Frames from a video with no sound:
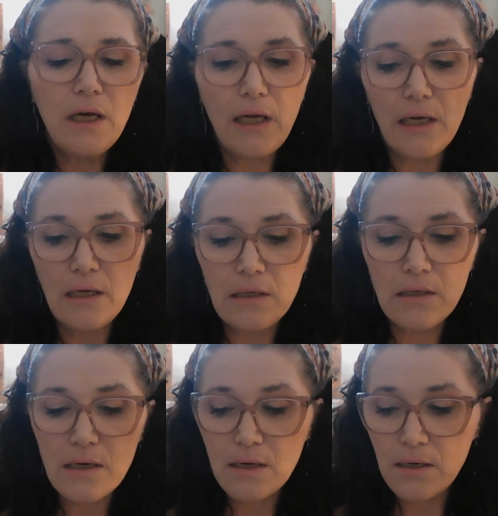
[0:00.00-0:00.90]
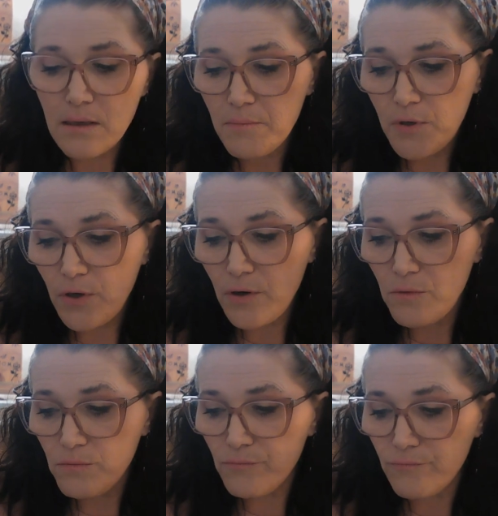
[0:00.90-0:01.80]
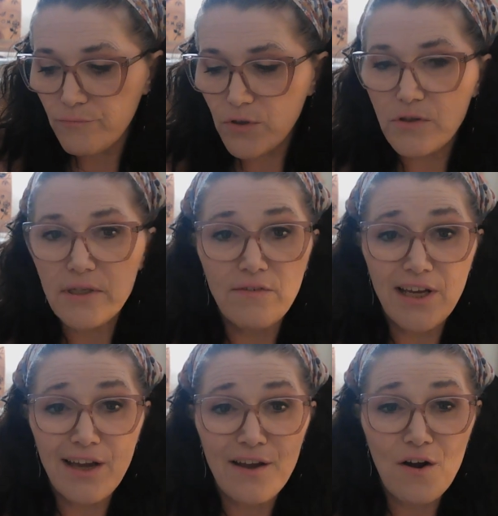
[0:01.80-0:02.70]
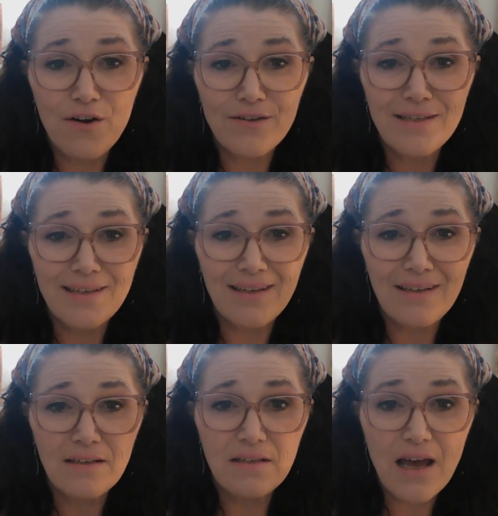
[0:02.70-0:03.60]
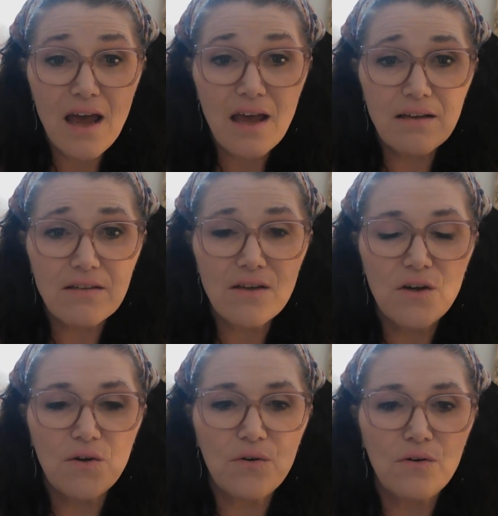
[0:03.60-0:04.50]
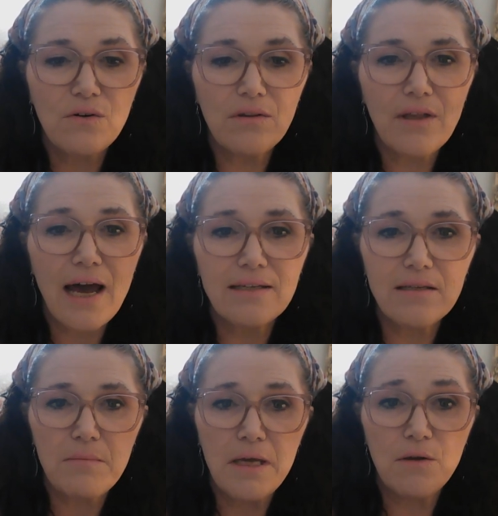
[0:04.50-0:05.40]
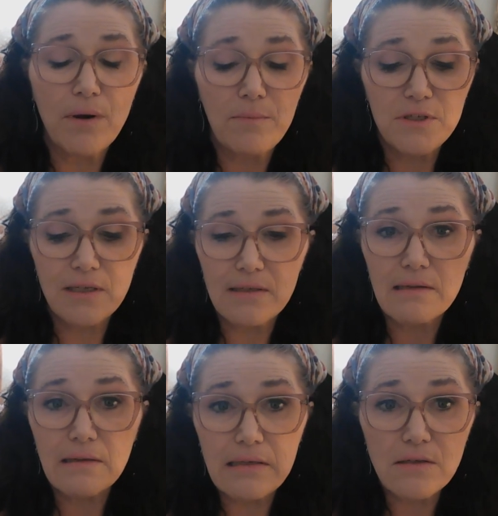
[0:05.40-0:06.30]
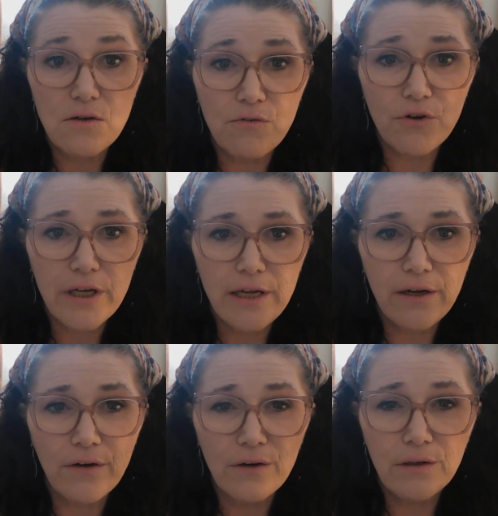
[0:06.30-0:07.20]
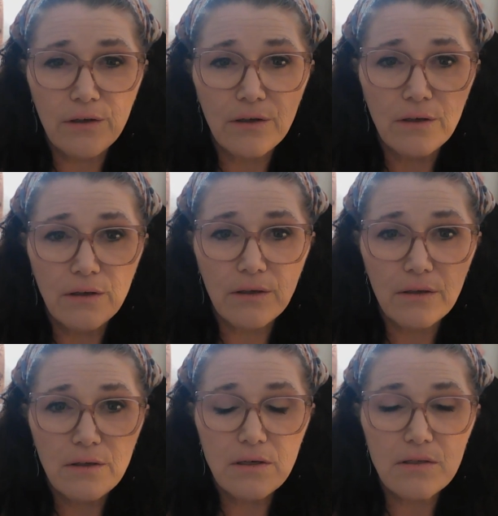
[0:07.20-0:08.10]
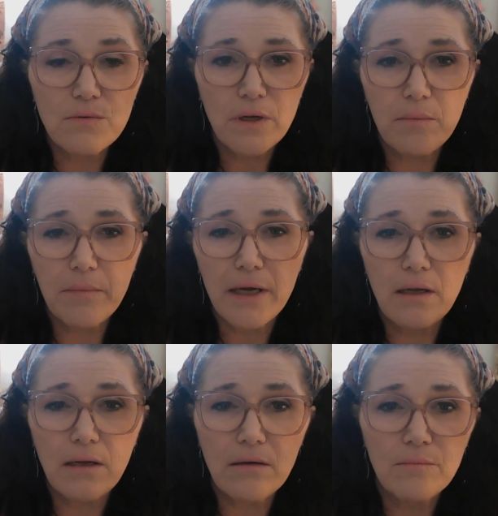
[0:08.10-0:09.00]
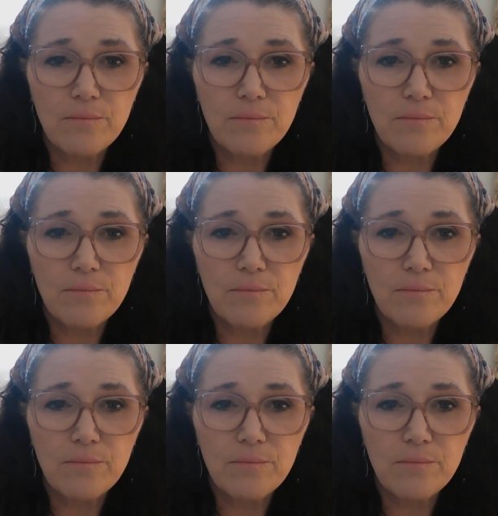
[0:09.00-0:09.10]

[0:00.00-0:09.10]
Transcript: and um, you know there's 78 cards in a deck, so that to me represents at least over a year, is what I'm getting.